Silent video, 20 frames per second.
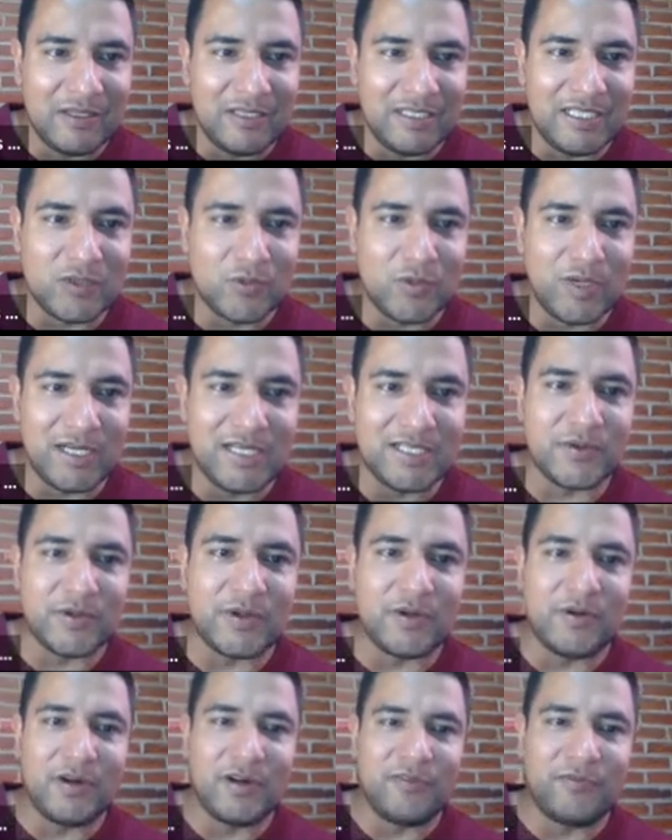This one is
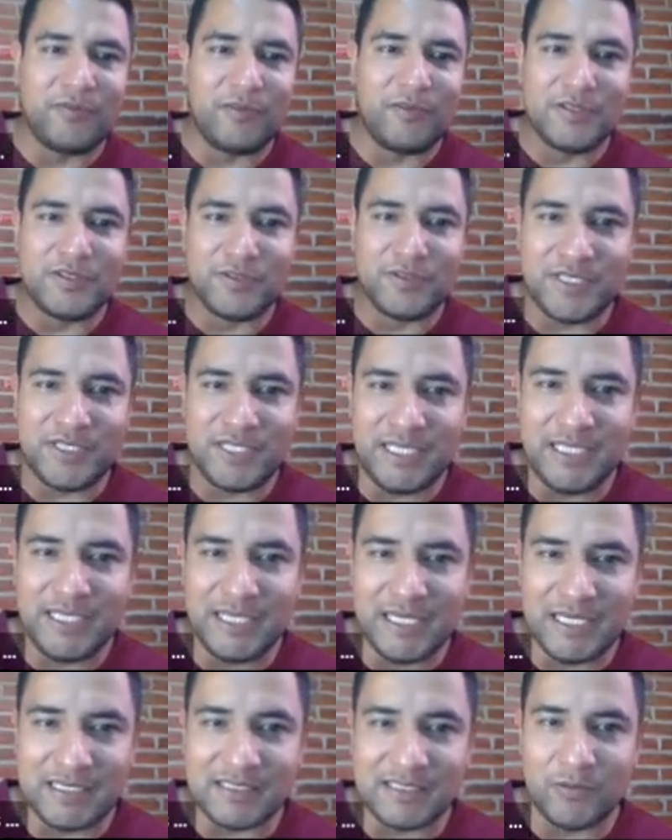recorded for us to see.
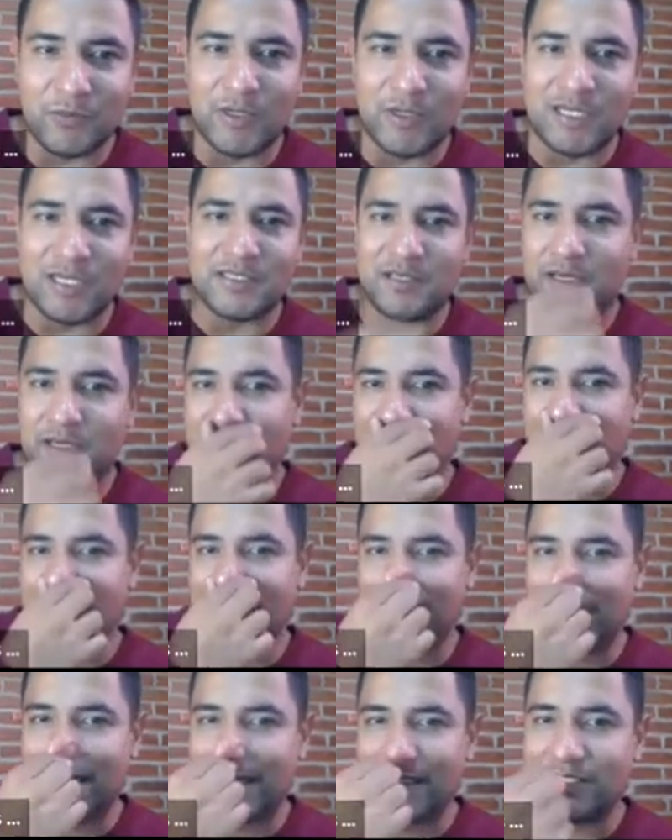Yes, the one's not
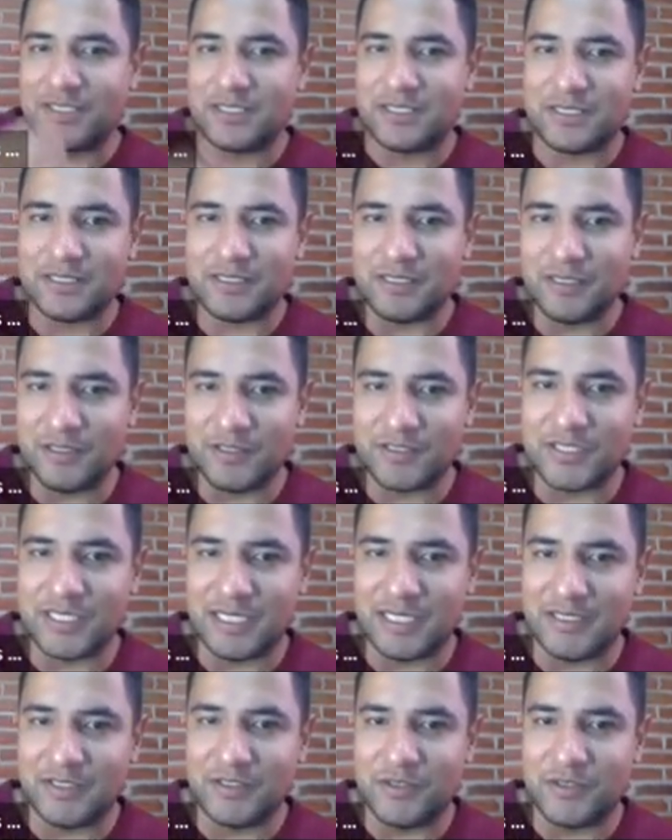academic base, not
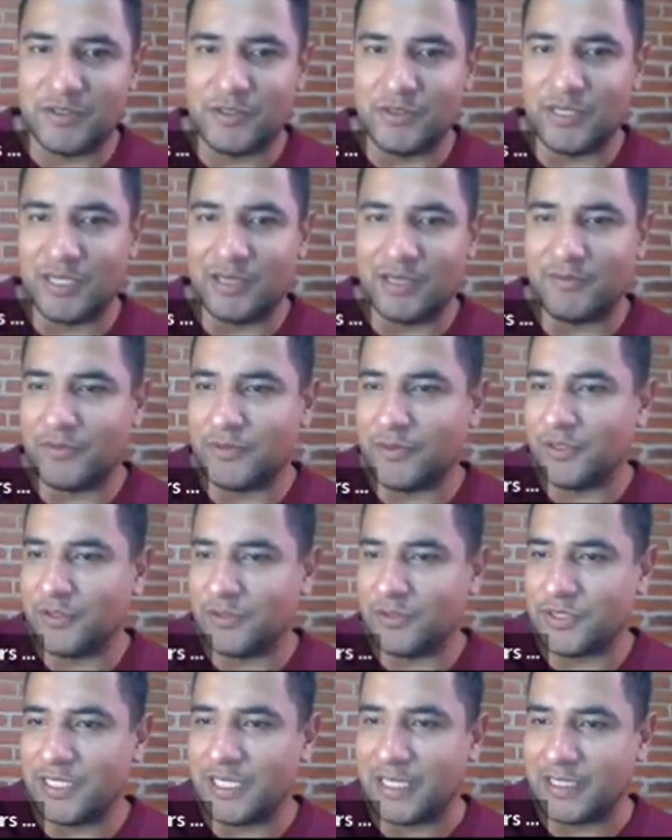sent. You have a review
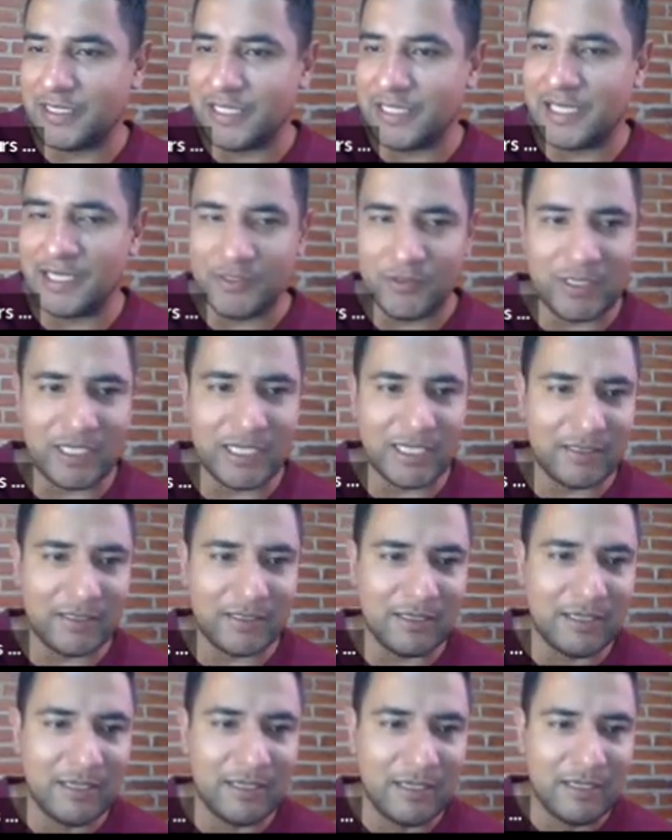to see again. Yeah, you
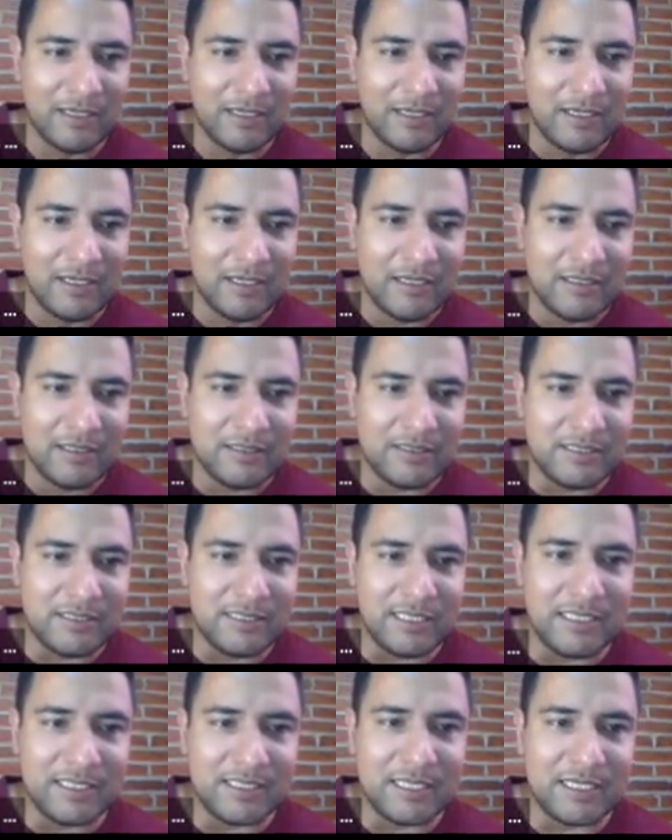can
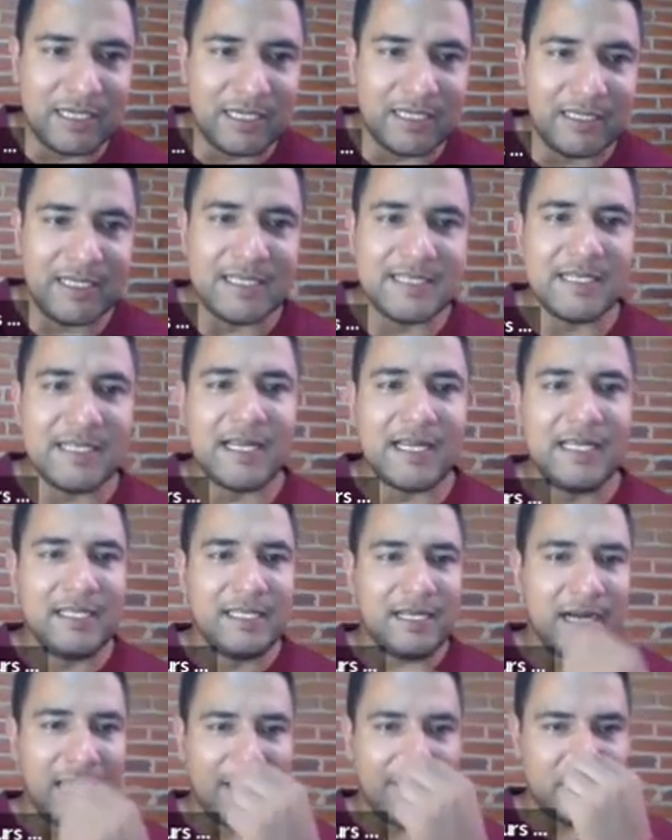see this again. The Aztec
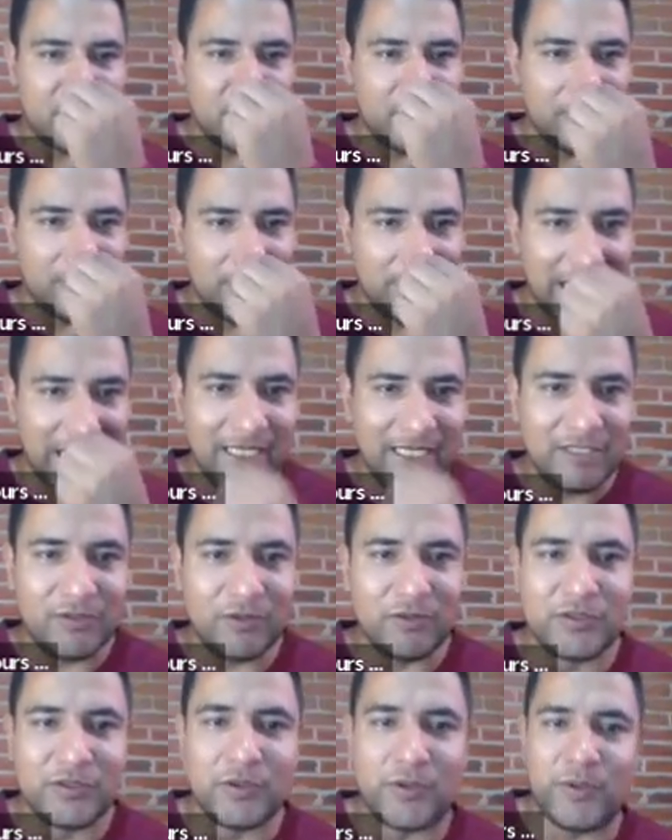calendar have so many
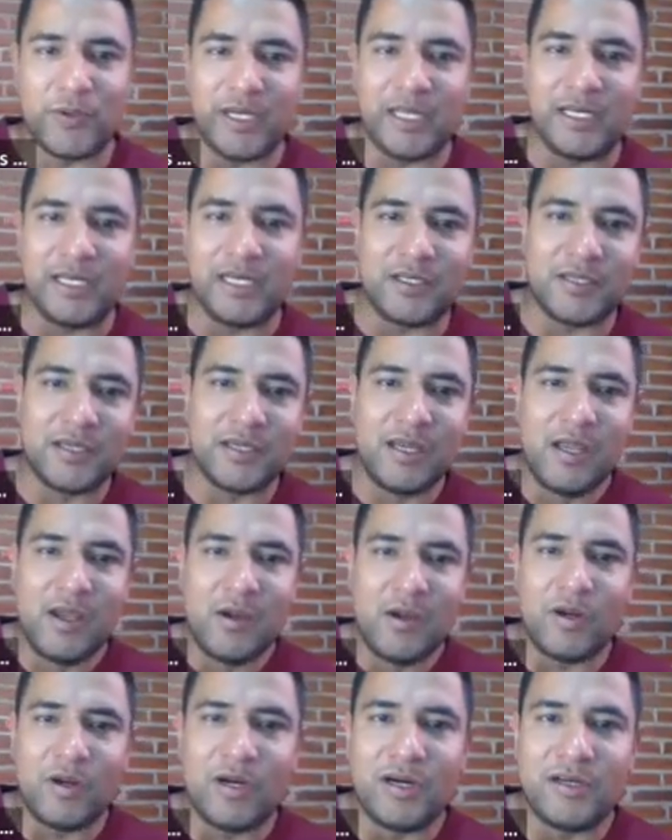tools to create it.
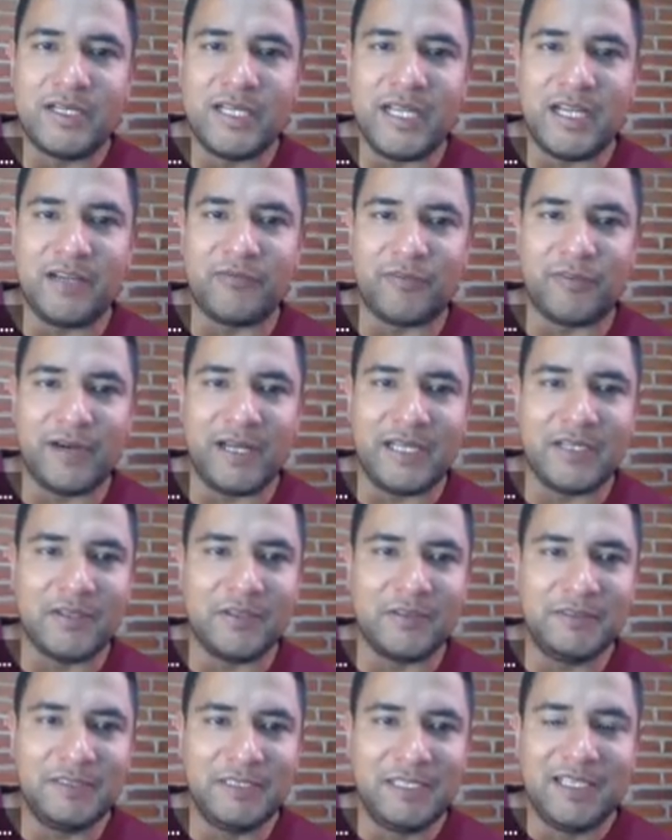What are they,
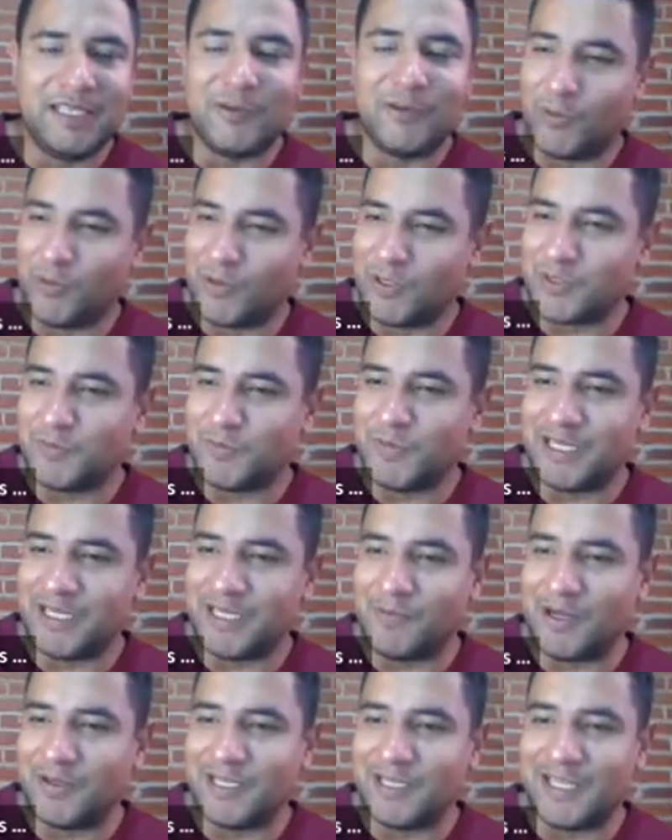Fredo? We will speak
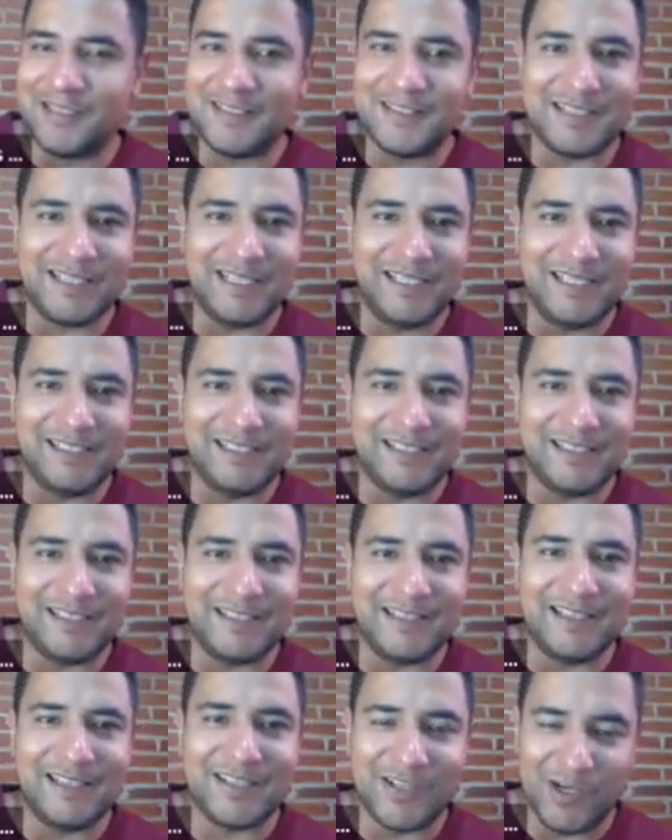about that in
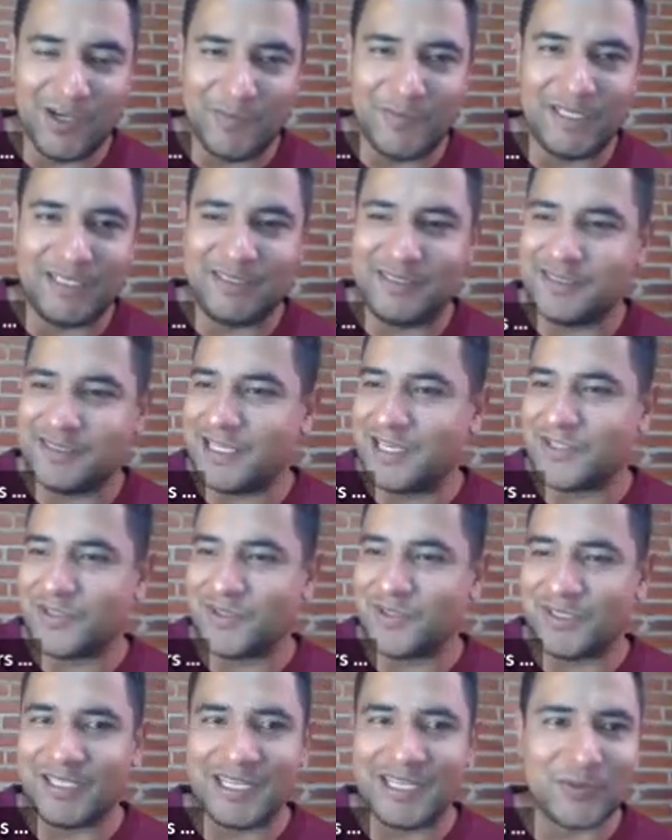the coming
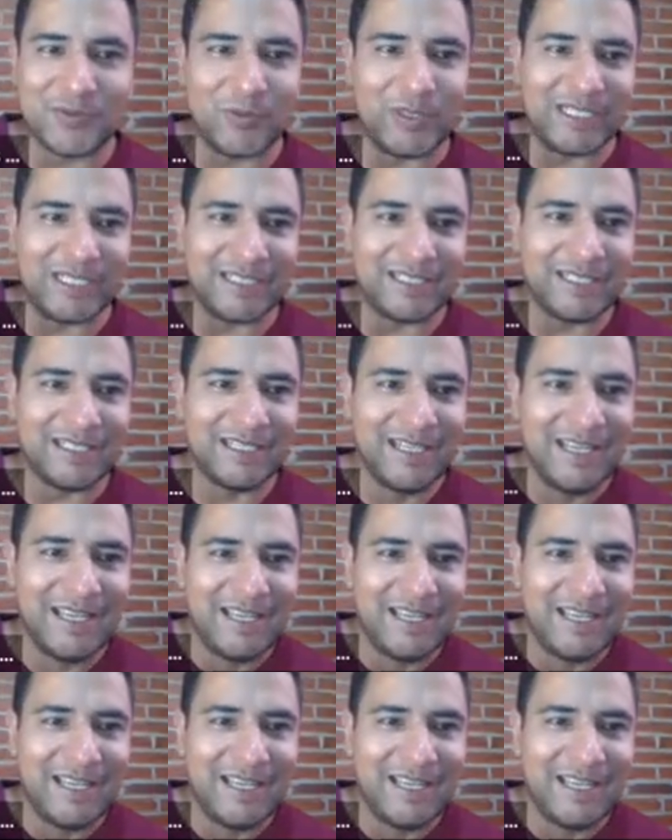session next week.